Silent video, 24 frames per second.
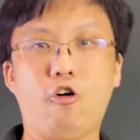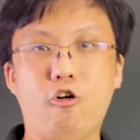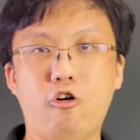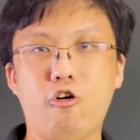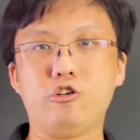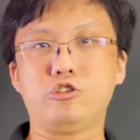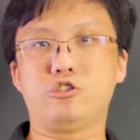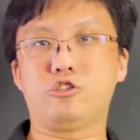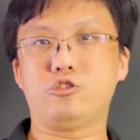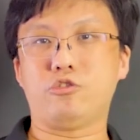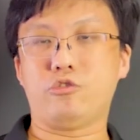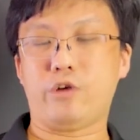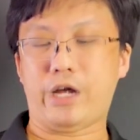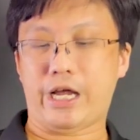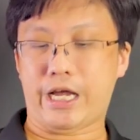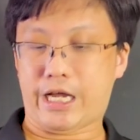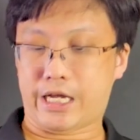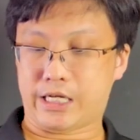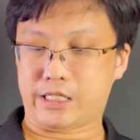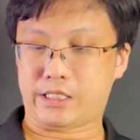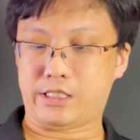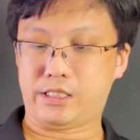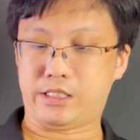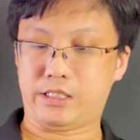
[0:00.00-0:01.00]
also
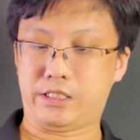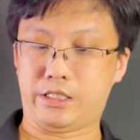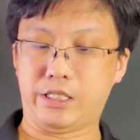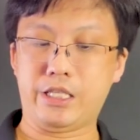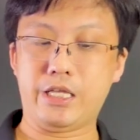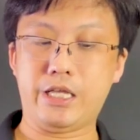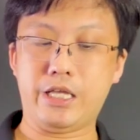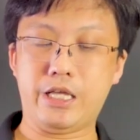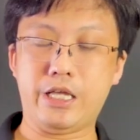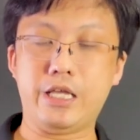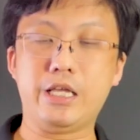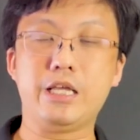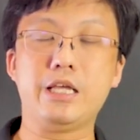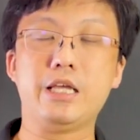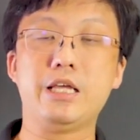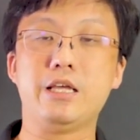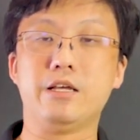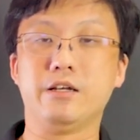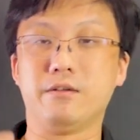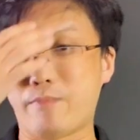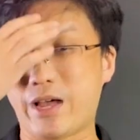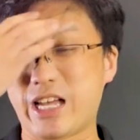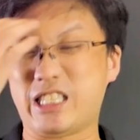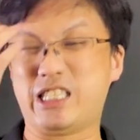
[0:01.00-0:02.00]
has
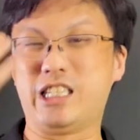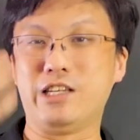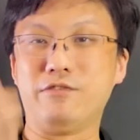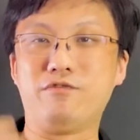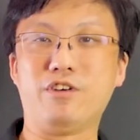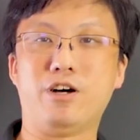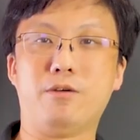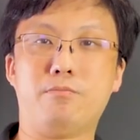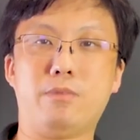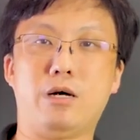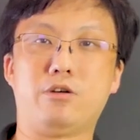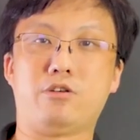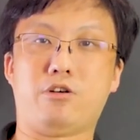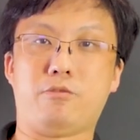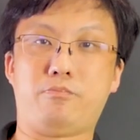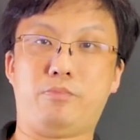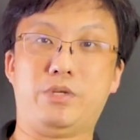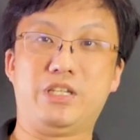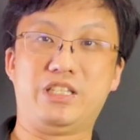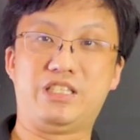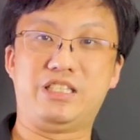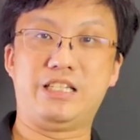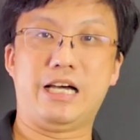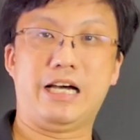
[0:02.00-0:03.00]
the massive amount of
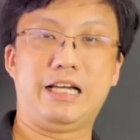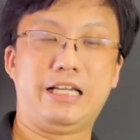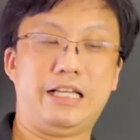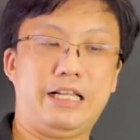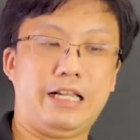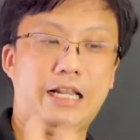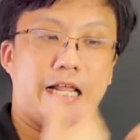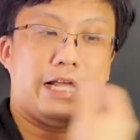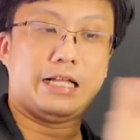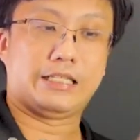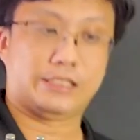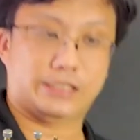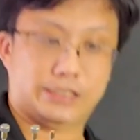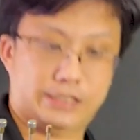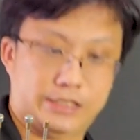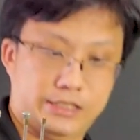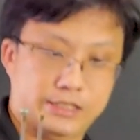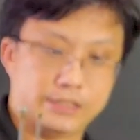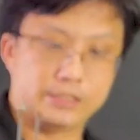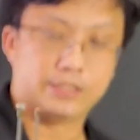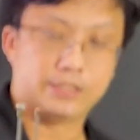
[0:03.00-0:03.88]
PCIe lanes